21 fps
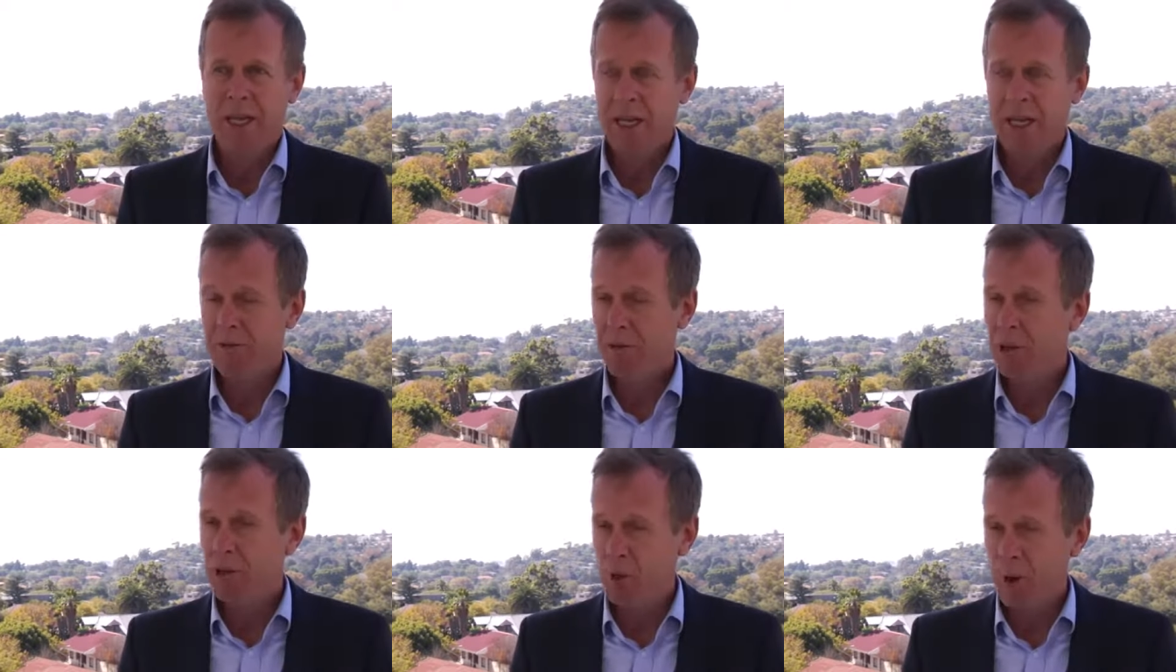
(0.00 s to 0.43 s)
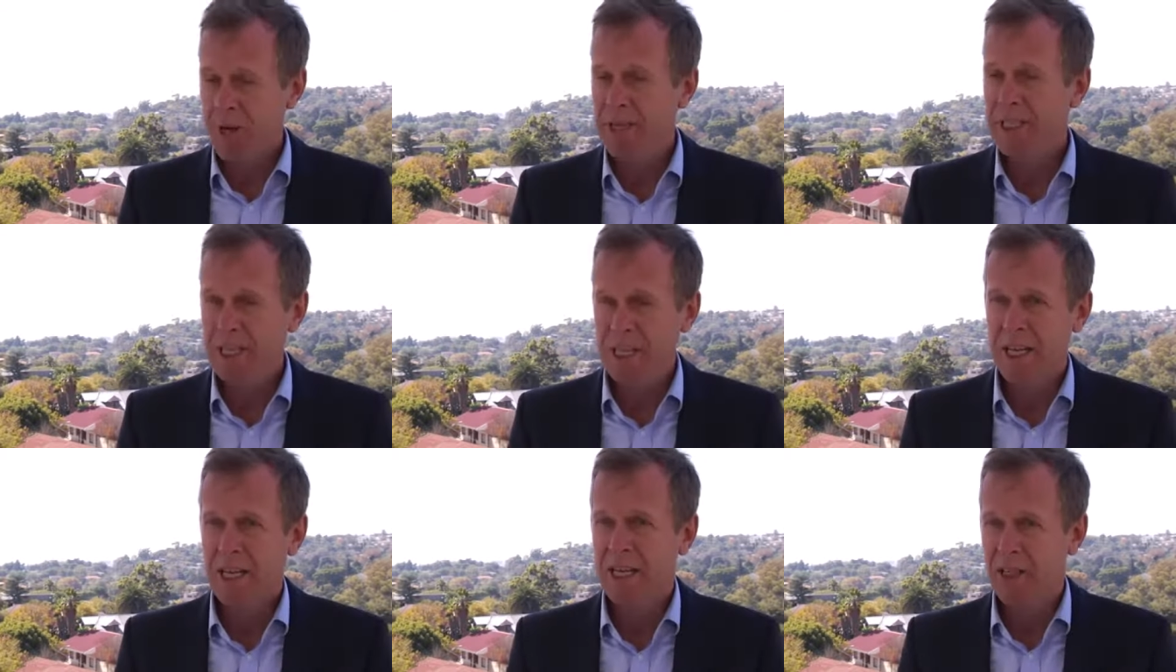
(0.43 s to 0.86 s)
even
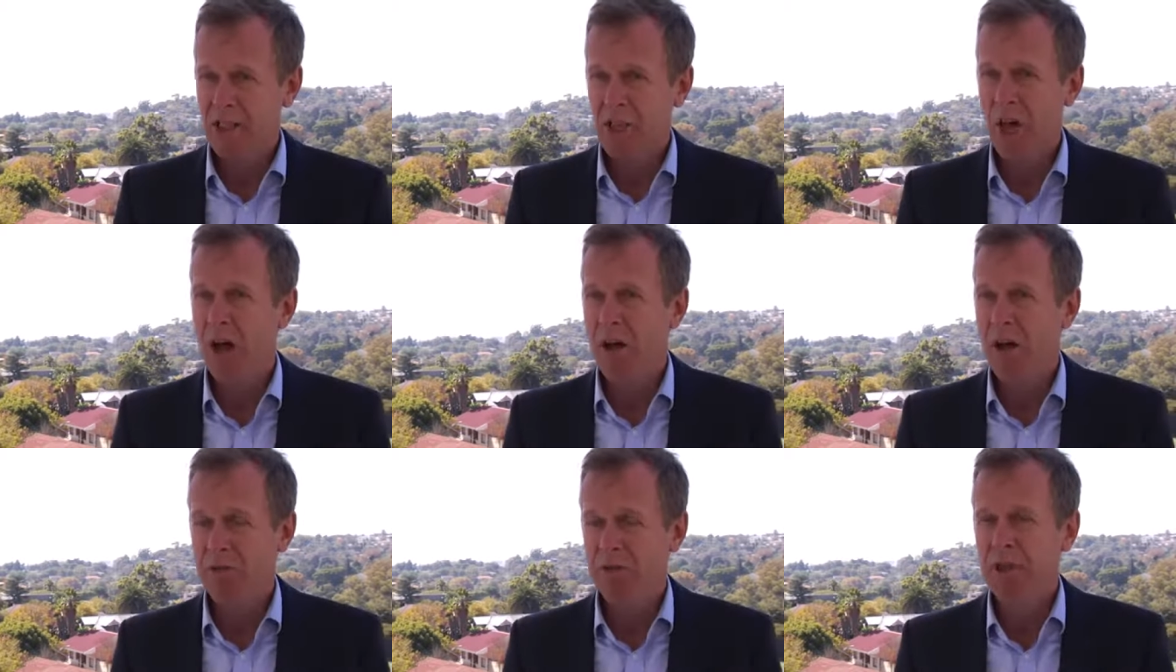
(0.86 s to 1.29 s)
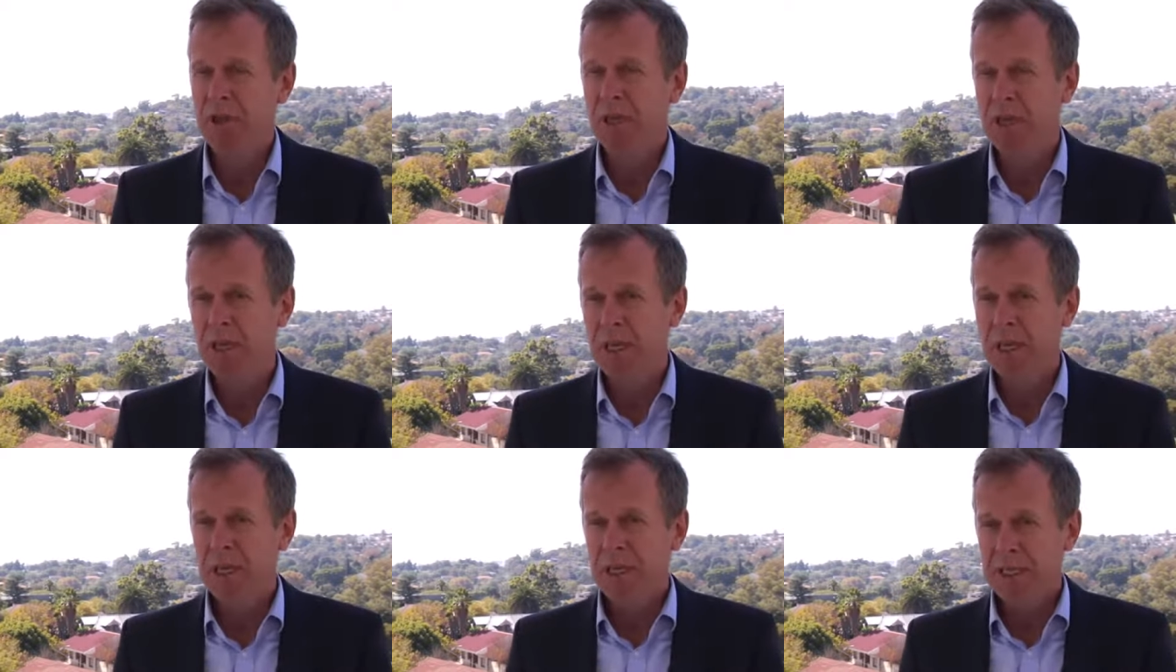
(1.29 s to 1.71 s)
20 years
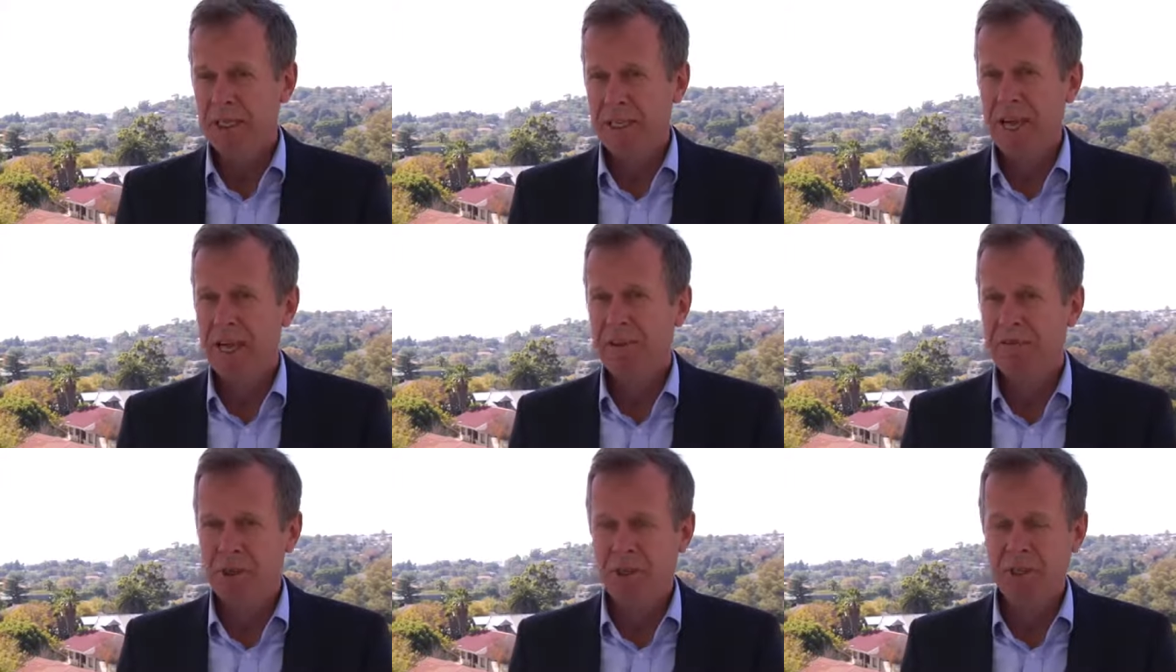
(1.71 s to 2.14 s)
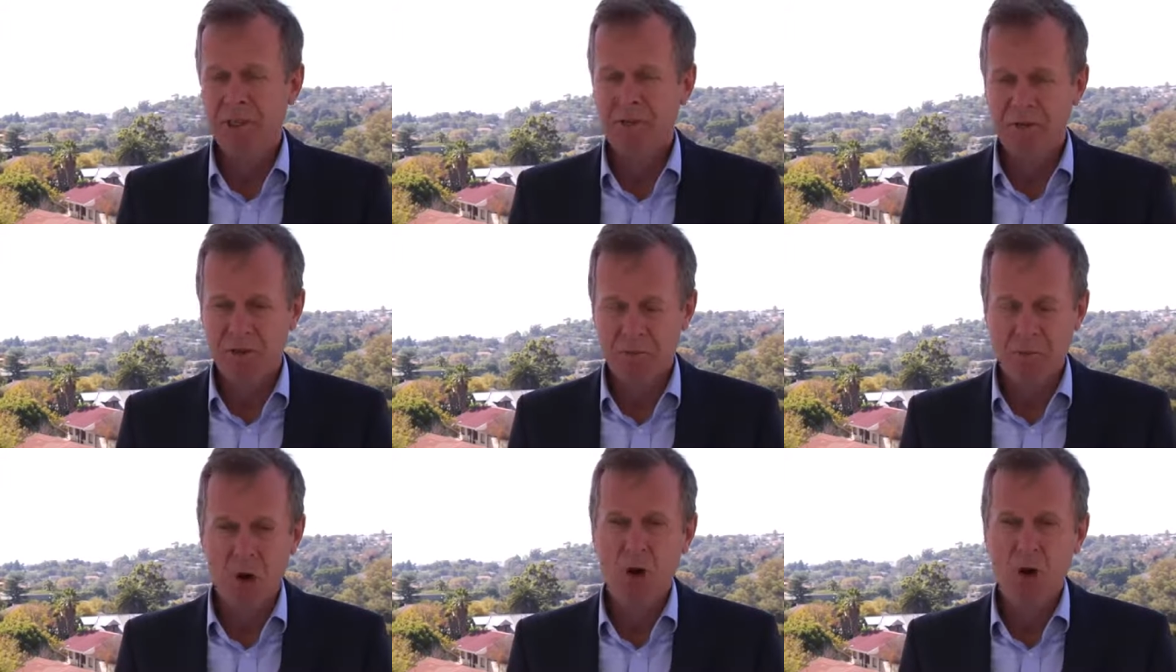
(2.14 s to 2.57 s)
after the advent
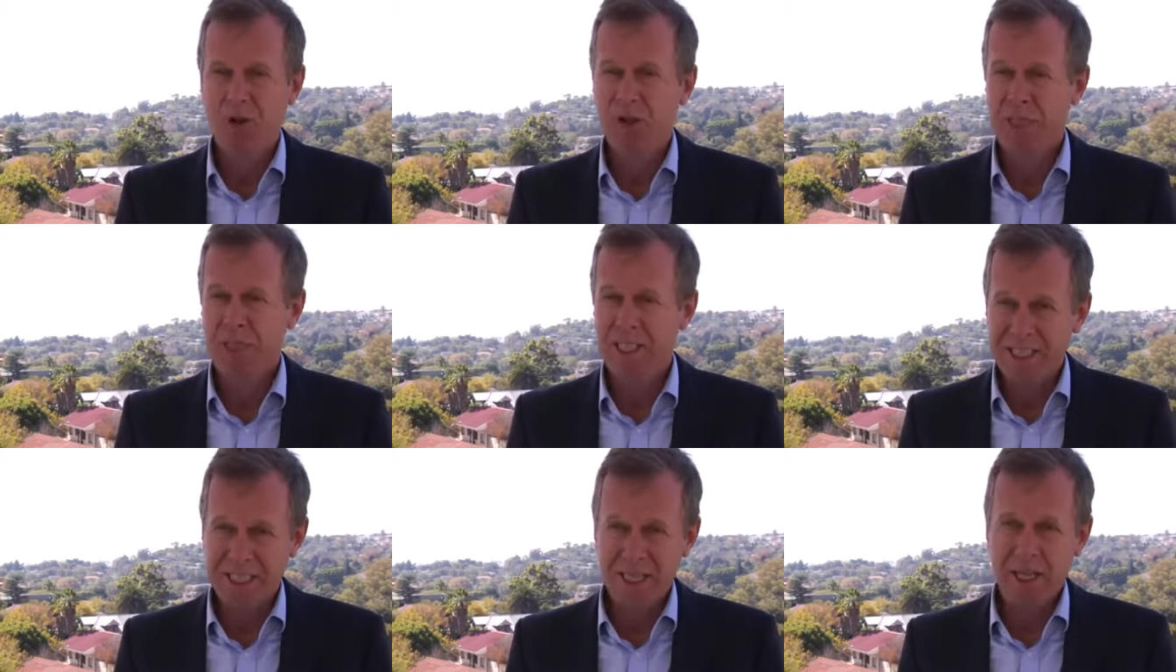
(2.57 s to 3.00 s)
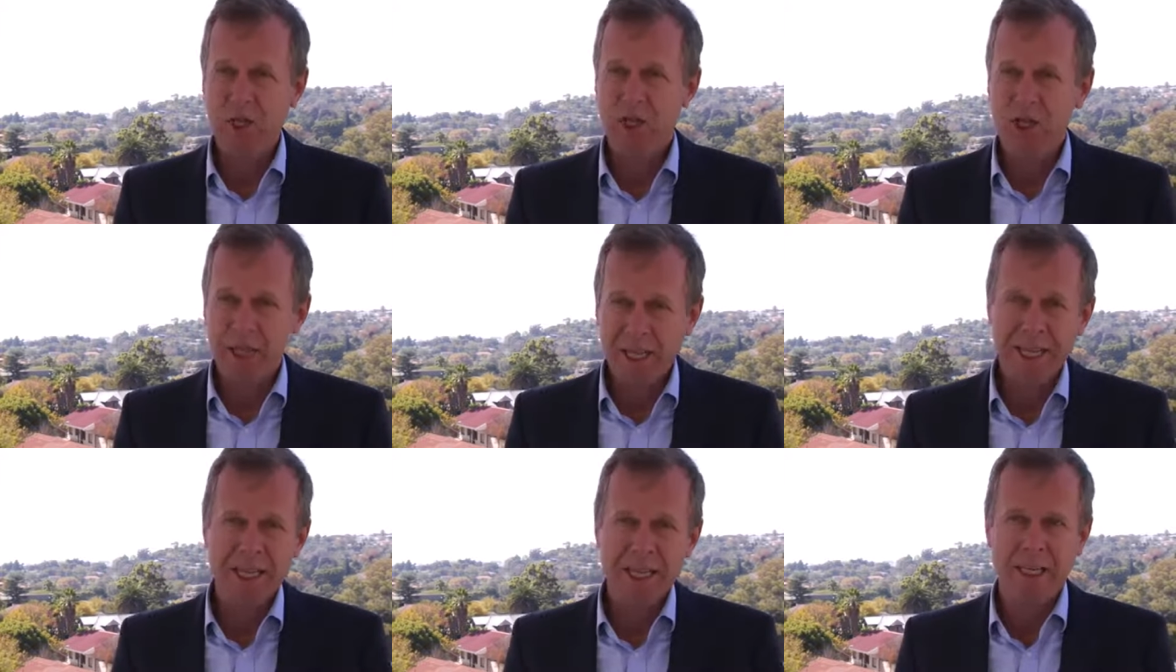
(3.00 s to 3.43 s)
of democracy, still
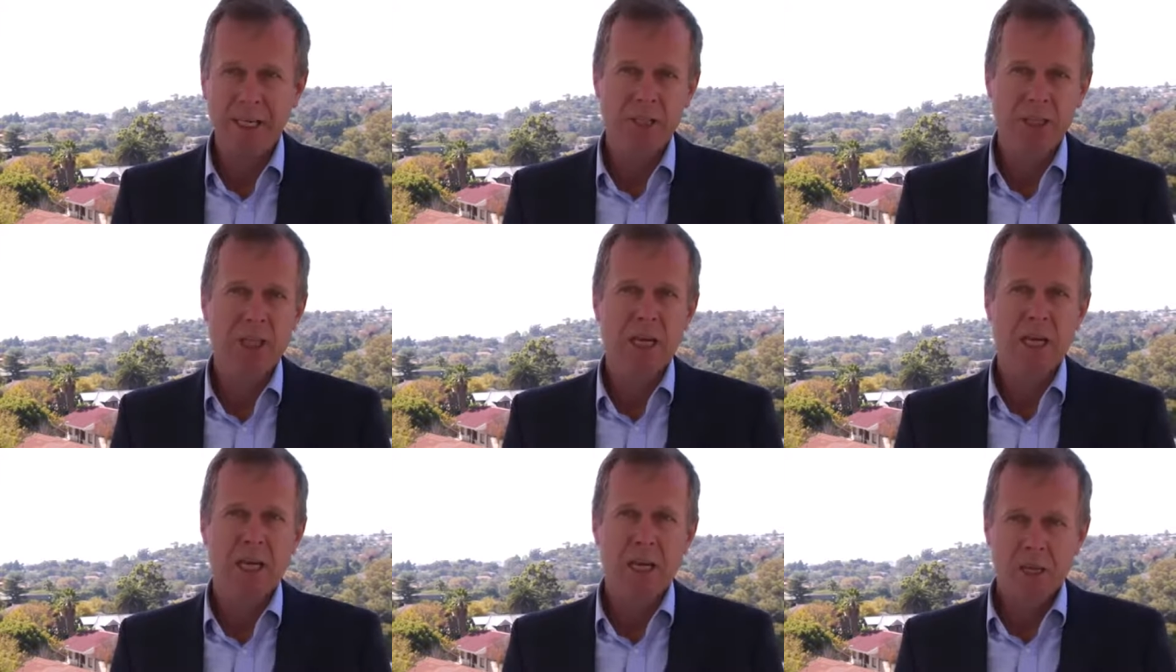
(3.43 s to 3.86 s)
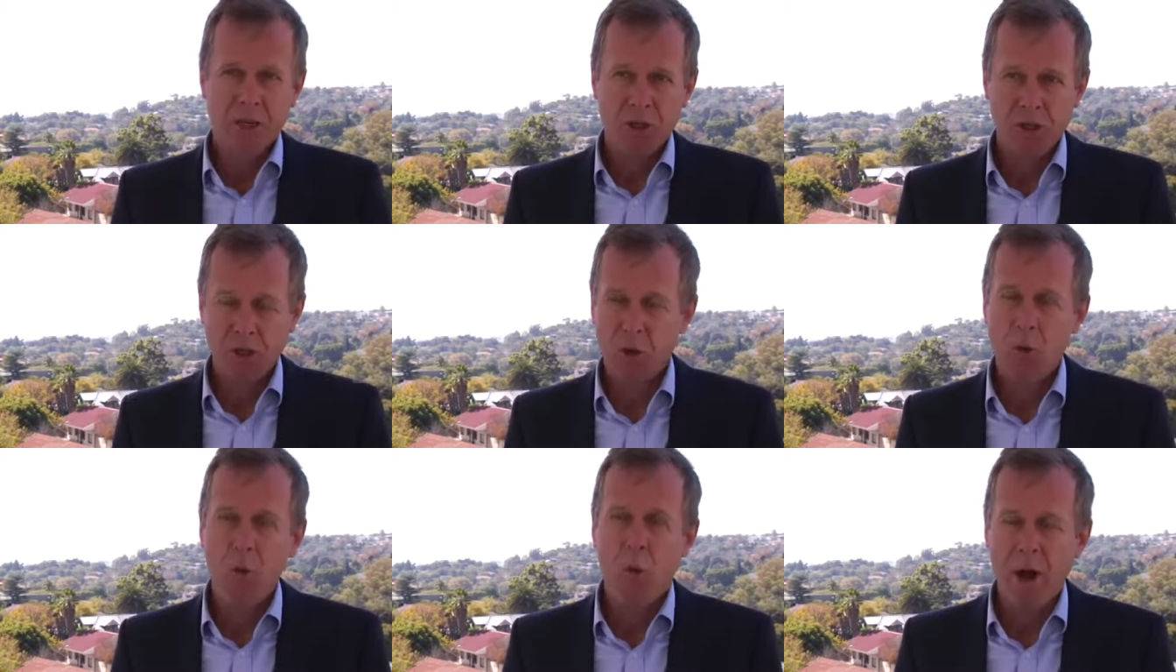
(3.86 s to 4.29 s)
linked
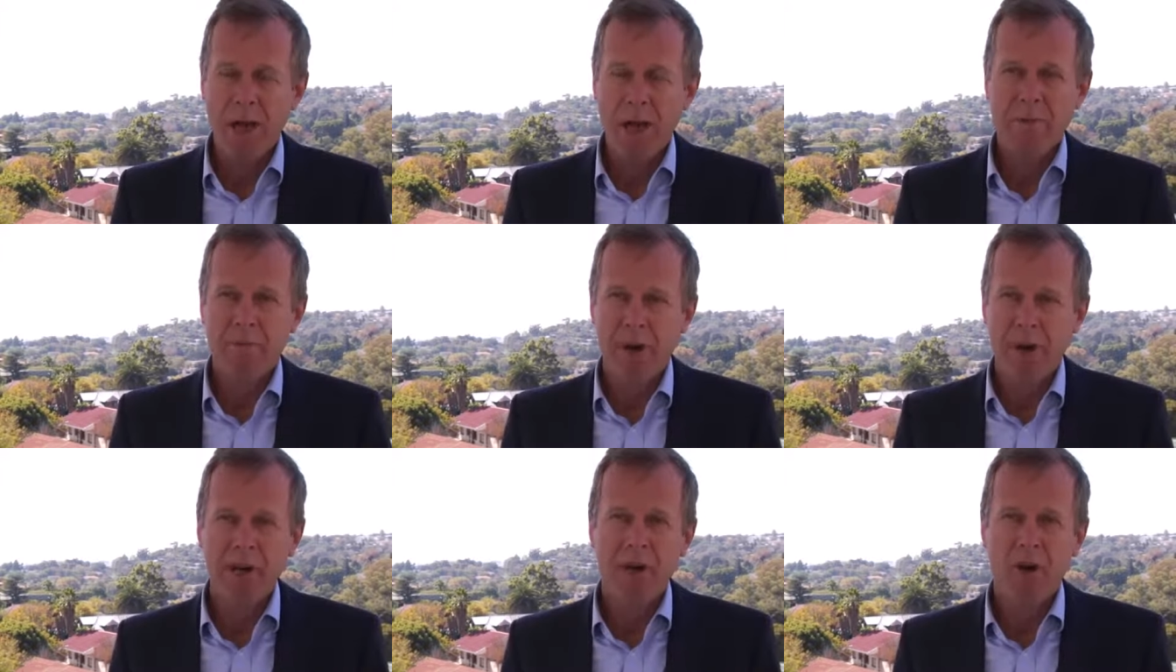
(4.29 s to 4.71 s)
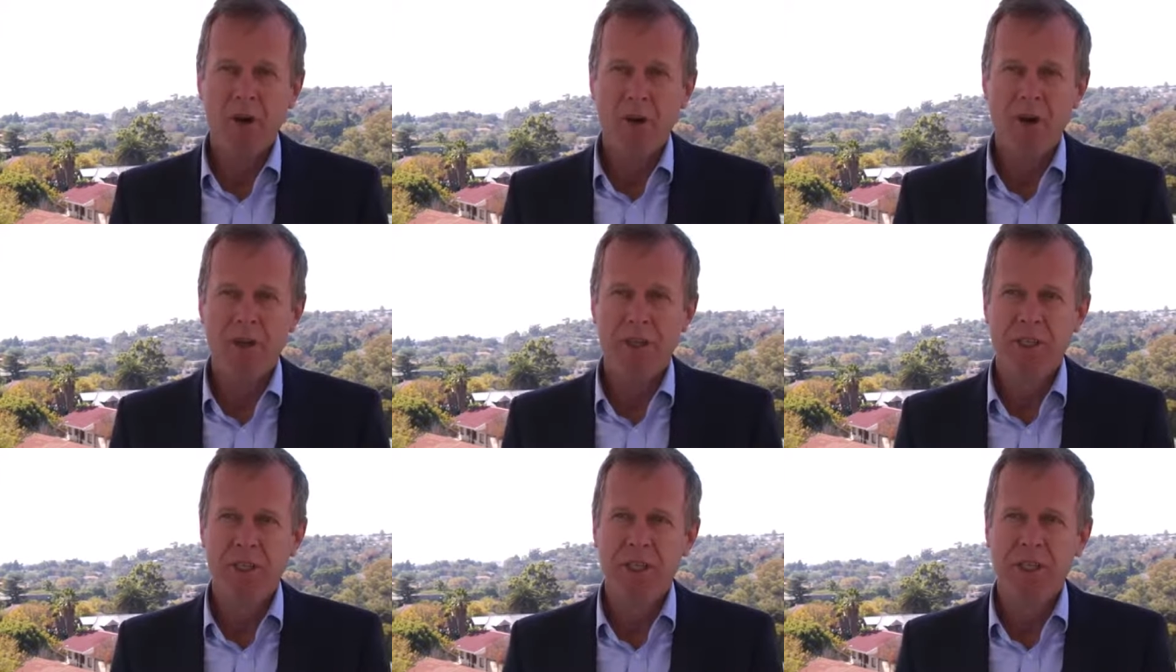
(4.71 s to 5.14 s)
to the white
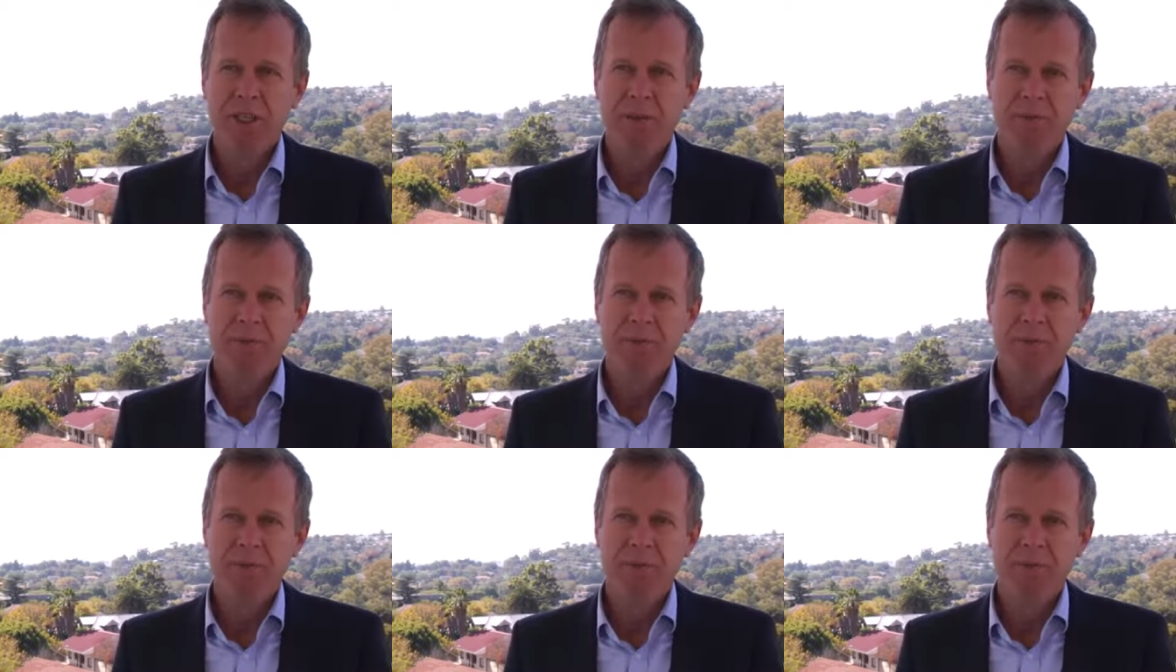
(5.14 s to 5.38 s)
minority.